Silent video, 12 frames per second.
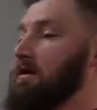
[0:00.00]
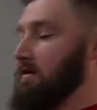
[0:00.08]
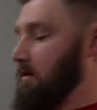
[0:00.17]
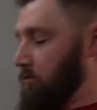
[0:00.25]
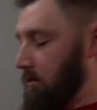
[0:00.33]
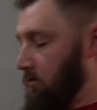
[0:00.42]
I
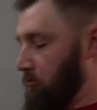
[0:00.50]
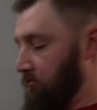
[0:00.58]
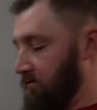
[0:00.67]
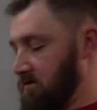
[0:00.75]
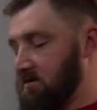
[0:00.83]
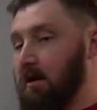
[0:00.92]
think we need to
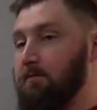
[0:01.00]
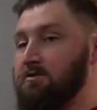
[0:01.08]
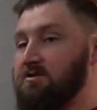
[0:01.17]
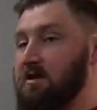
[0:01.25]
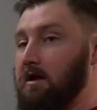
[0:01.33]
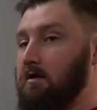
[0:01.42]
move this up
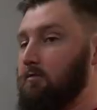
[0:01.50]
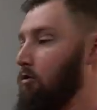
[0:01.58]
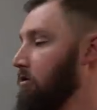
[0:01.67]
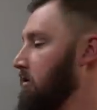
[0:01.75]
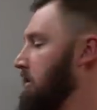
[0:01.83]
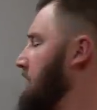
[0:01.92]
just a hair
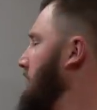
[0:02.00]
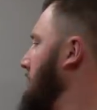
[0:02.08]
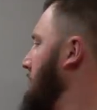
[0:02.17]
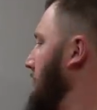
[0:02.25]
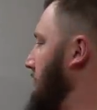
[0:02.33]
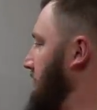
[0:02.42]
more.
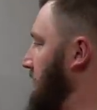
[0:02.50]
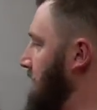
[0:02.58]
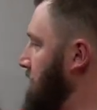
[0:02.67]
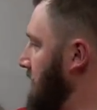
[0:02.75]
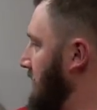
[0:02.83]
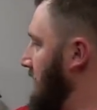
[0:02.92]
And then
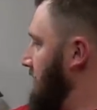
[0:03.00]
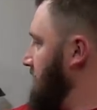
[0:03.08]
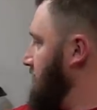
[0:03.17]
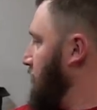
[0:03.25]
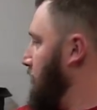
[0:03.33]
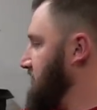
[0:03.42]
I'm gonna add
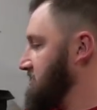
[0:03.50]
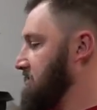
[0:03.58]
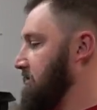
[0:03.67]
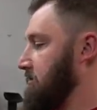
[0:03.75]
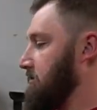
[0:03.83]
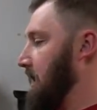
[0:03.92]
a twist
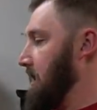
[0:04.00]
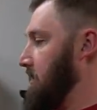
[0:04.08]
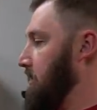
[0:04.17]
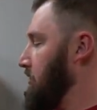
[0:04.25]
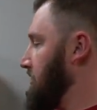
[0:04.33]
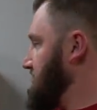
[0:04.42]
to the right
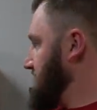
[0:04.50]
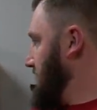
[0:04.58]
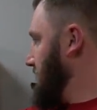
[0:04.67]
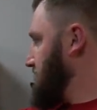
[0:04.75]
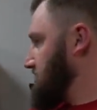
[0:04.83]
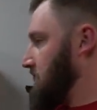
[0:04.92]
yoke because
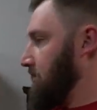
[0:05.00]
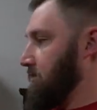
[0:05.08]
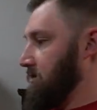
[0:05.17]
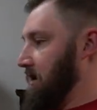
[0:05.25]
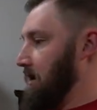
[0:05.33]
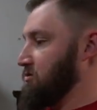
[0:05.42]
that arrow's
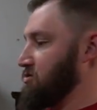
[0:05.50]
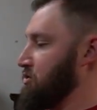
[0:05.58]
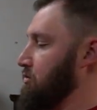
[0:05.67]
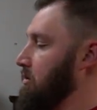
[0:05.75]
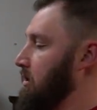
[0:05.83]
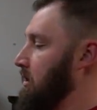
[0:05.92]
coming down.
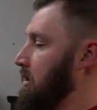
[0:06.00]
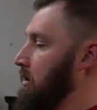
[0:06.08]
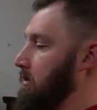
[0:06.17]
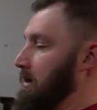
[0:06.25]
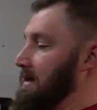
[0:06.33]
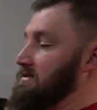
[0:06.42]
So
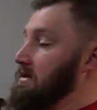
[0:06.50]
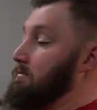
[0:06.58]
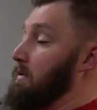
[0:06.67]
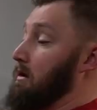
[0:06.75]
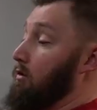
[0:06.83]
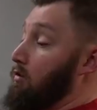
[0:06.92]
the nice thing
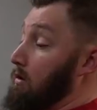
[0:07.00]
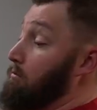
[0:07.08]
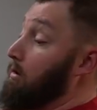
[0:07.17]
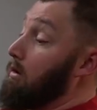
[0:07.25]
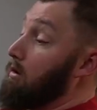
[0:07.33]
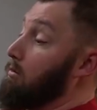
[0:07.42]
about a Hoyt
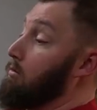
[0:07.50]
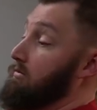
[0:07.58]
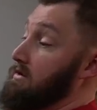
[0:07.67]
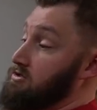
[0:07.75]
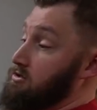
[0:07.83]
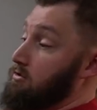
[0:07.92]
bow with
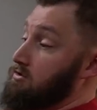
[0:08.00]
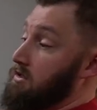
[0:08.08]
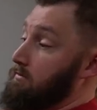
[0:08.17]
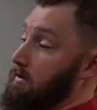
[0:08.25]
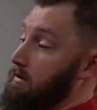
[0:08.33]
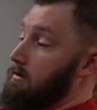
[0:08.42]
these yokes
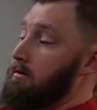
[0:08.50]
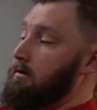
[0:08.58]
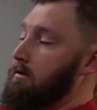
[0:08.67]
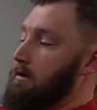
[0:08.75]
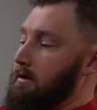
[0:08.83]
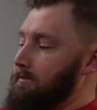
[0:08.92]
up
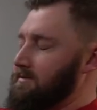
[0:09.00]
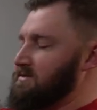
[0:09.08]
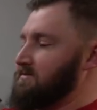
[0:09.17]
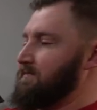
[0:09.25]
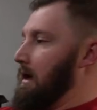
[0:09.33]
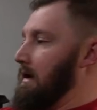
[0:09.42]
here
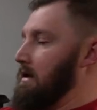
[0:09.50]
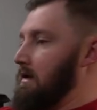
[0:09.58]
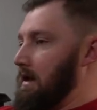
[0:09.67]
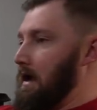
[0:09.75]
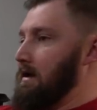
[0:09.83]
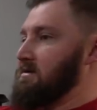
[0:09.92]
is I
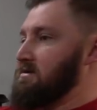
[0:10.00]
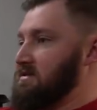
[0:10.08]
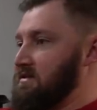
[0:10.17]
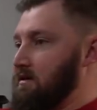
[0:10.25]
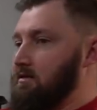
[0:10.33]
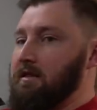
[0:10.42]
can kind of
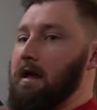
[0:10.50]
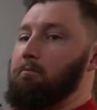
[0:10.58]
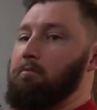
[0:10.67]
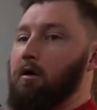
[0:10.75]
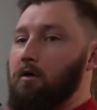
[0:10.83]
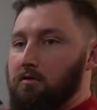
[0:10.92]
steer
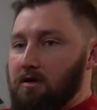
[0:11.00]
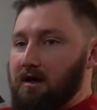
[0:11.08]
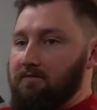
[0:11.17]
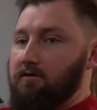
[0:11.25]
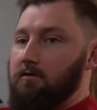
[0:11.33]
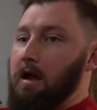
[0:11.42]
that bow
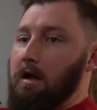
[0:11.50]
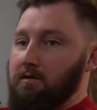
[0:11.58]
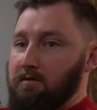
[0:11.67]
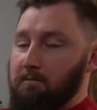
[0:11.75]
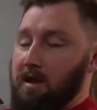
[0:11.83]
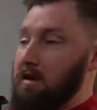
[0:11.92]
left or right
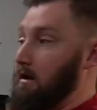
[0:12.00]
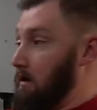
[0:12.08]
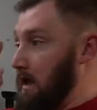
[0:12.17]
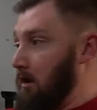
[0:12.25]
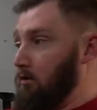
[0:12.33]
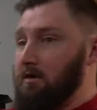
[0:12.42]
depending on
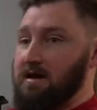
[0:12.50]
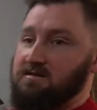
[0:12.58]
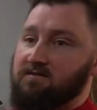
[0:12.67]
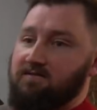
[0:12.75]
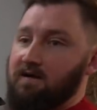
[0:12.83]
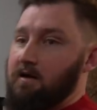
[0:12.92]
how it
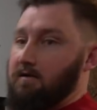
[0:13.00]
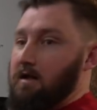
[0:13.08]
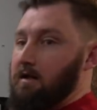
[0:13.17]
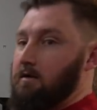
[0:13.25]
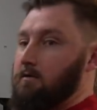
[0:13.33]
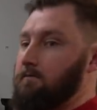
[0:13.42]
likes to fire that arrow.